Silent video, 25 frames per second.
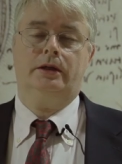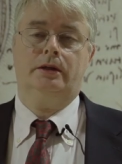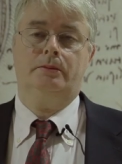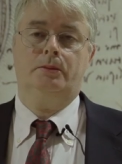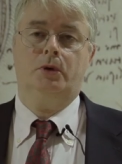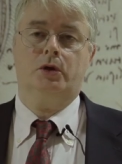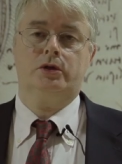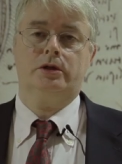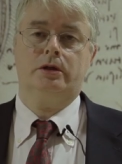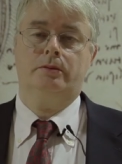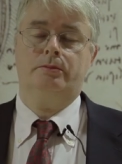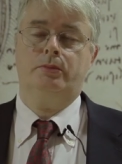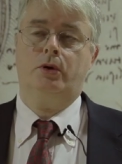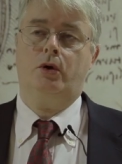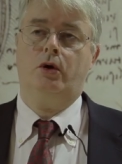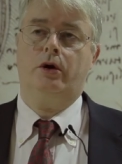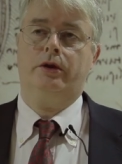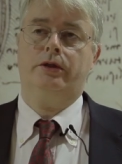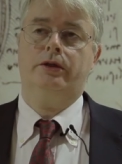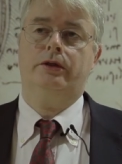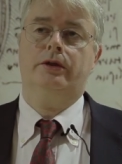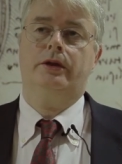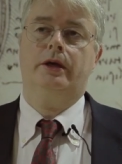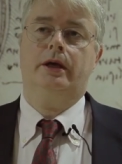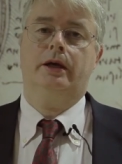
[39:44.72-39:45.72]
the most
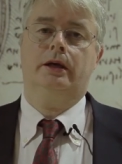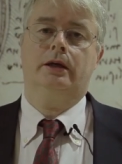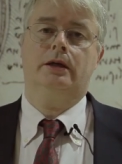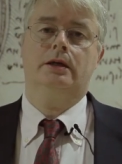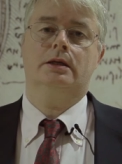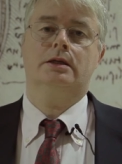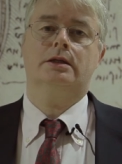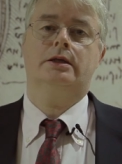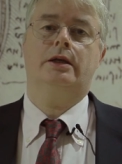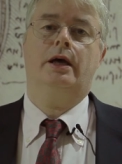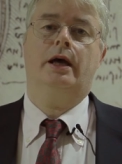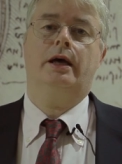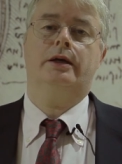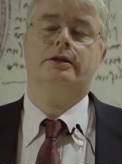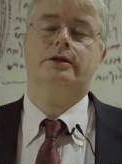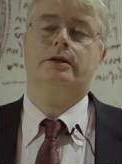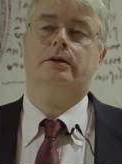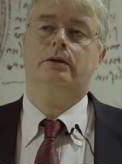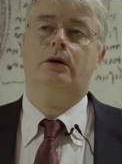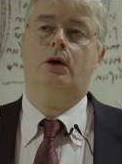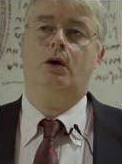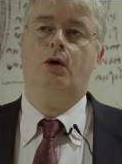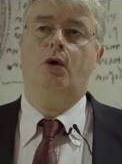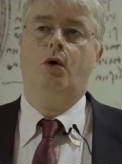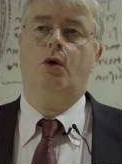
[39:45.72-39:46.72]
important thing is that
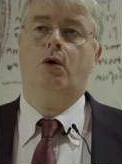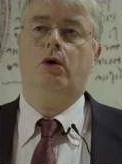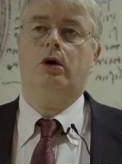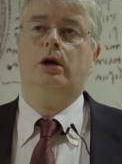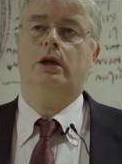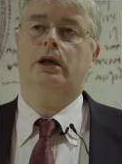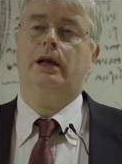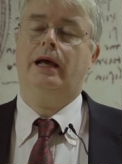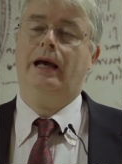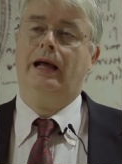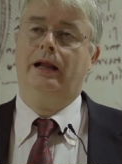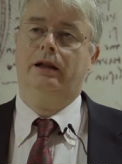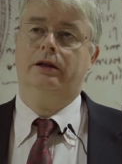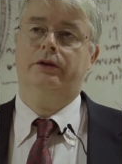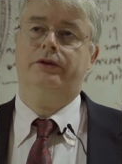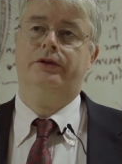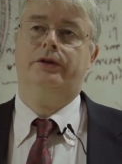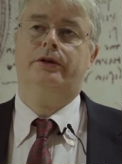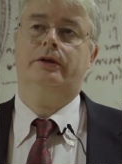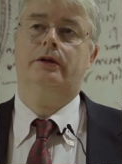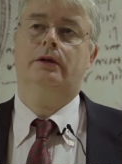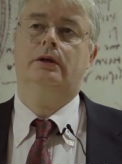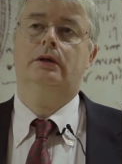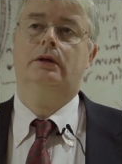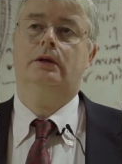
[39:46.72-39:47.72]
oral health,
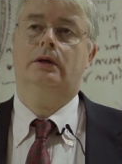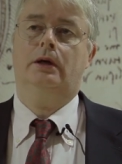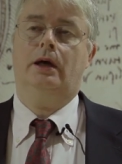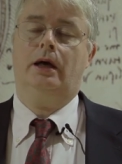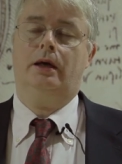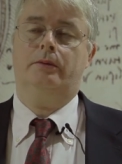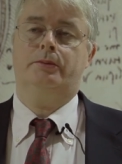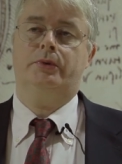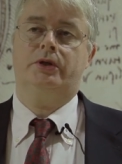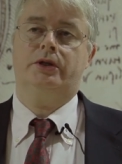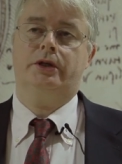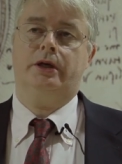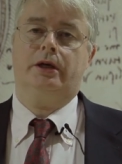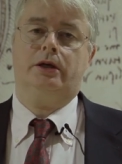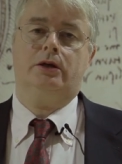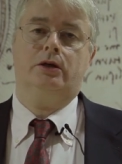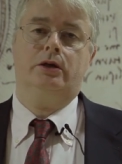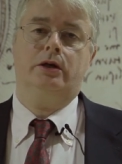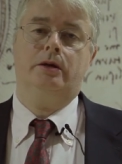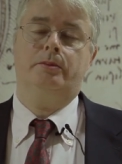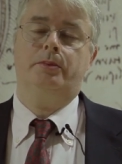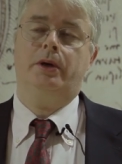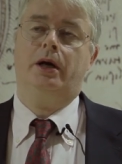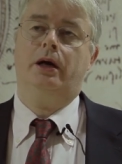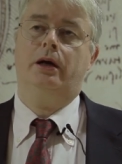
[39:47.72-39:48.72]
and
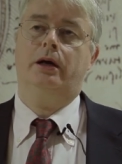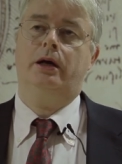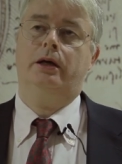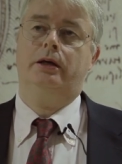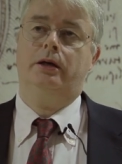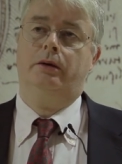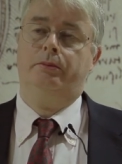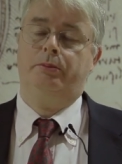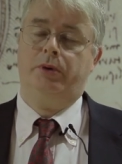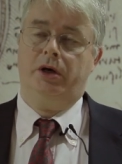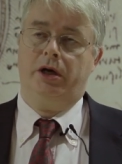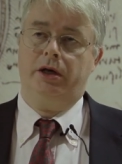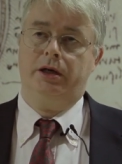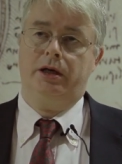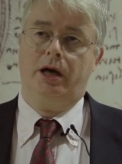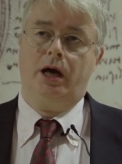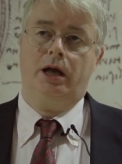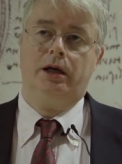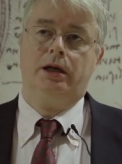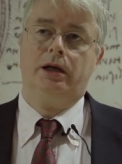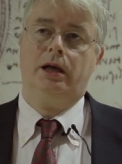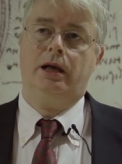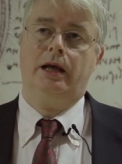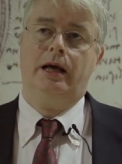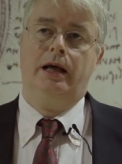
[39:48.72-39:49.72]
particularly peri
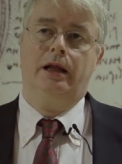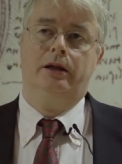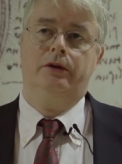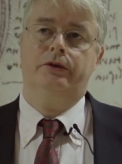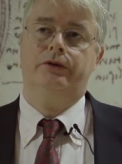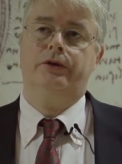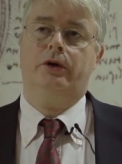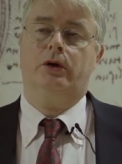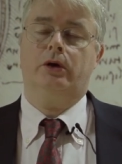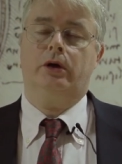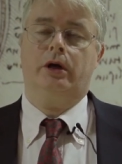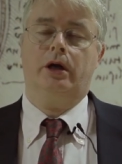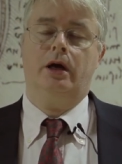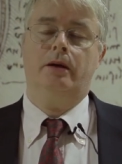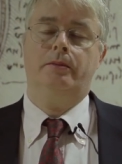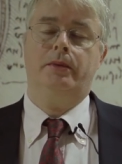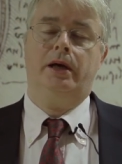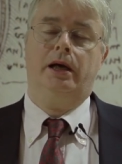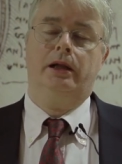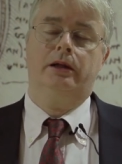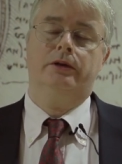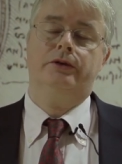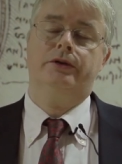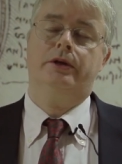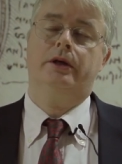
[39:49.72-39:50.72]
periodontal health or gum
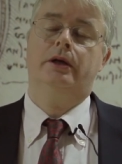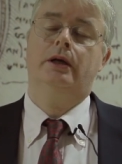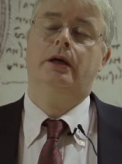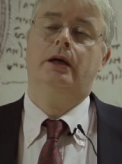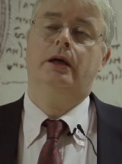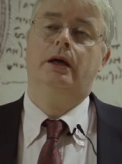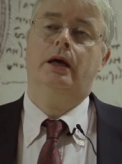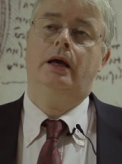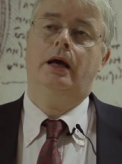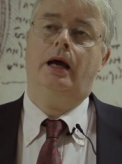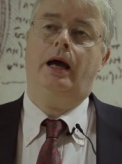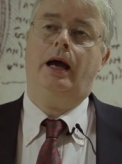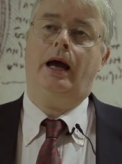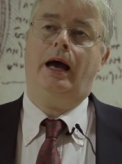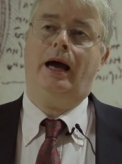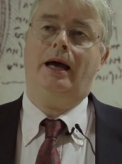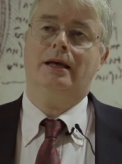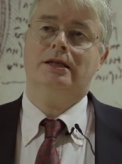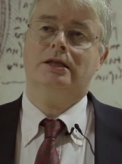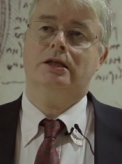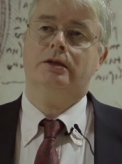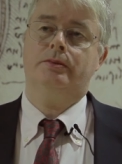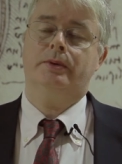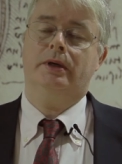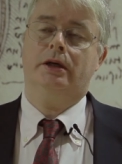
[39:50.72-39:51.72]
health,
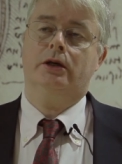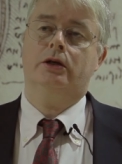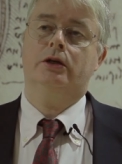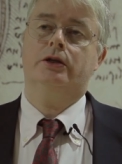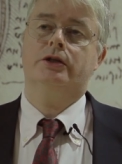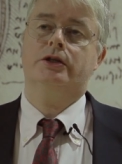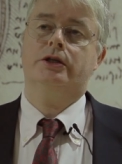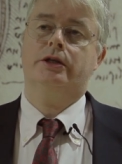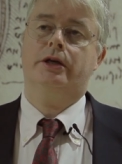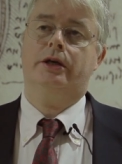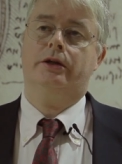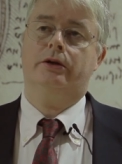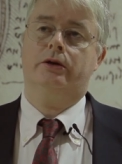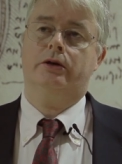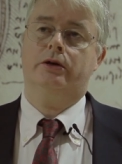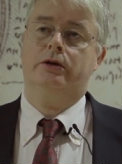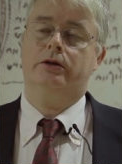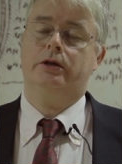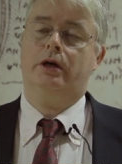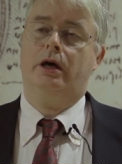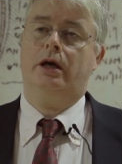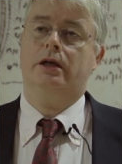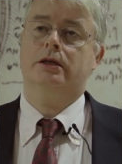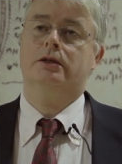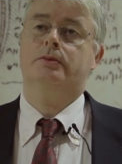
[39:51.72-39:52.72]
has to be considered
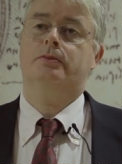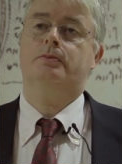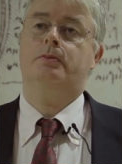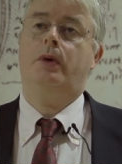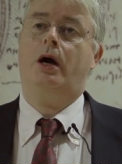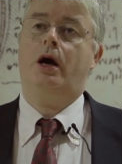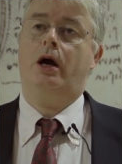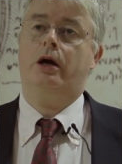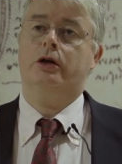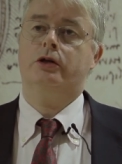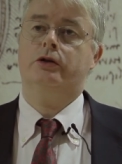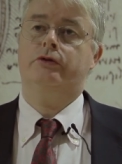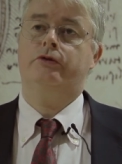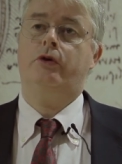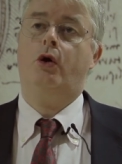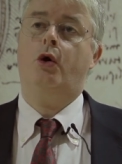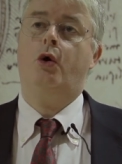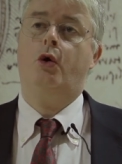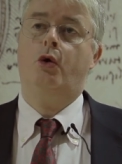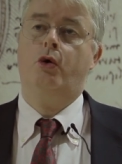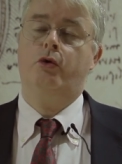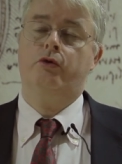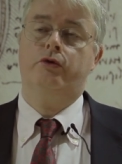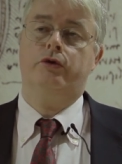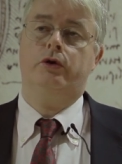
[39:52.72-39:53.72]
as part of
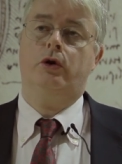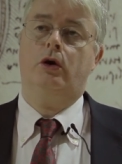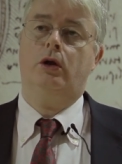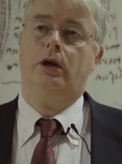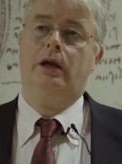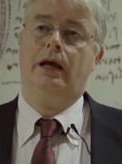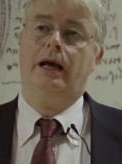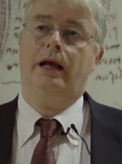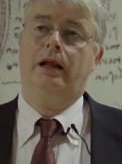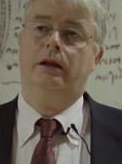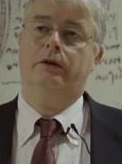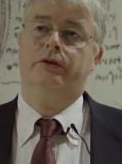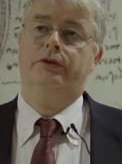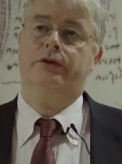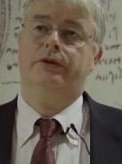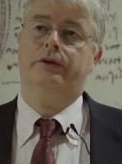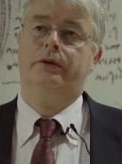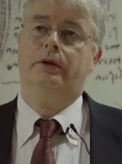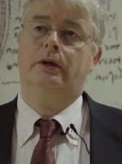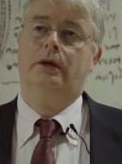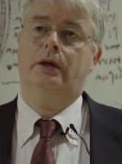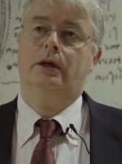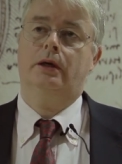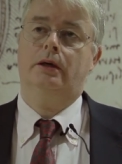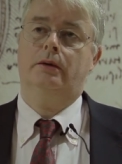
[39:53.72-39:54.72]
overall health
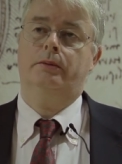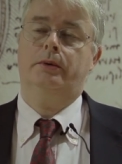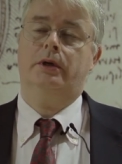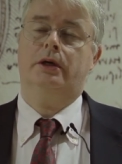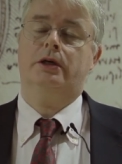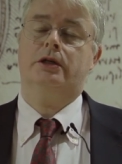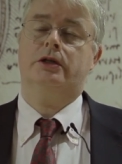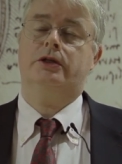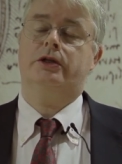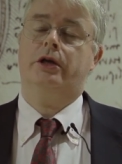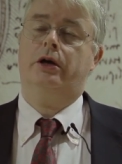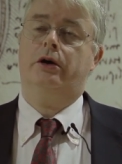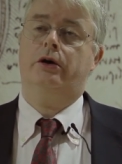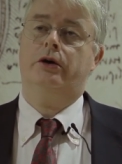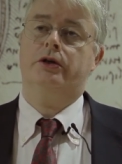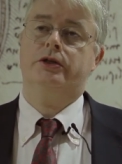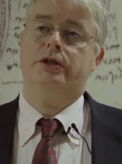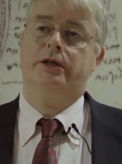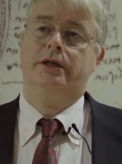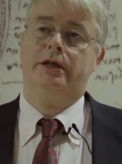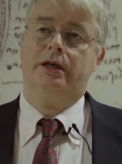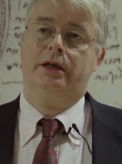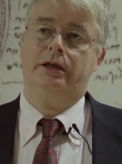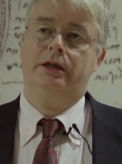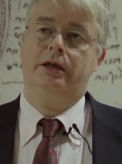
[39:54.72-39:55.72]
because there are
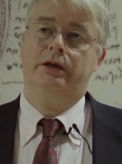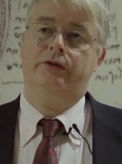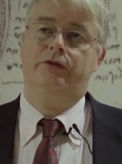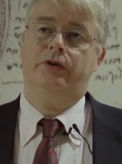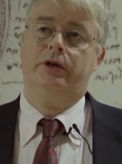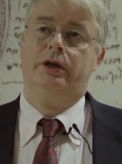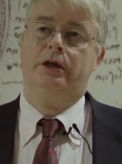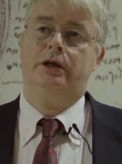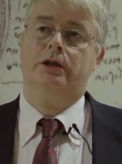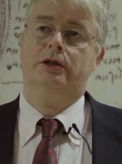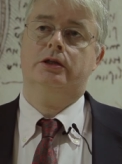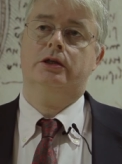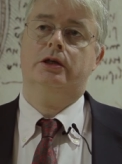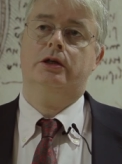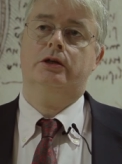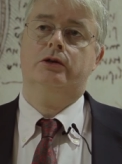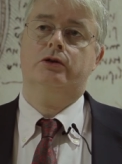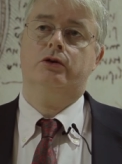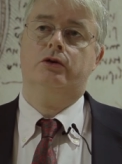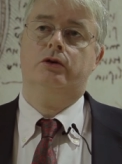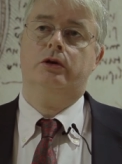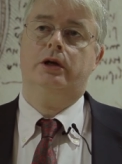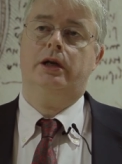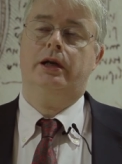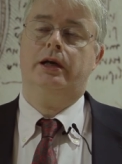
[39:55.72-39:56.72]
significant
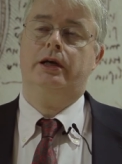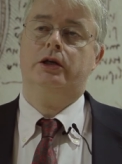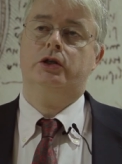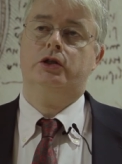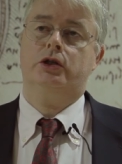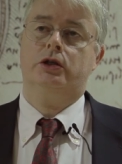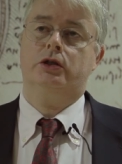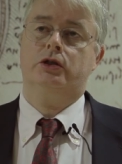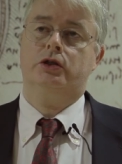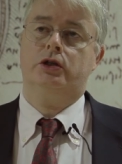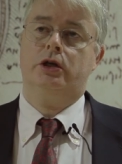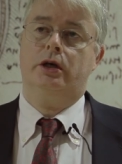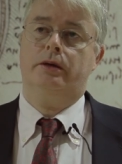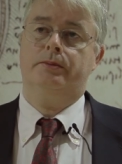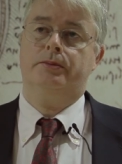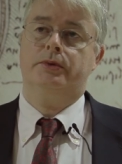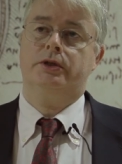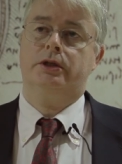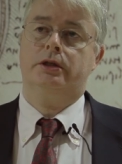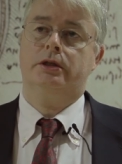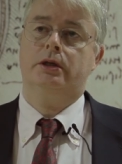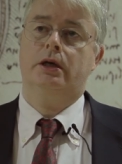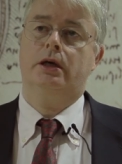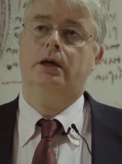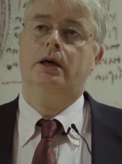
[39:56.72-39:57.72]

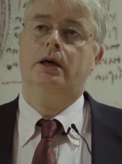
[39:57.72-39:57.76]
interrelationships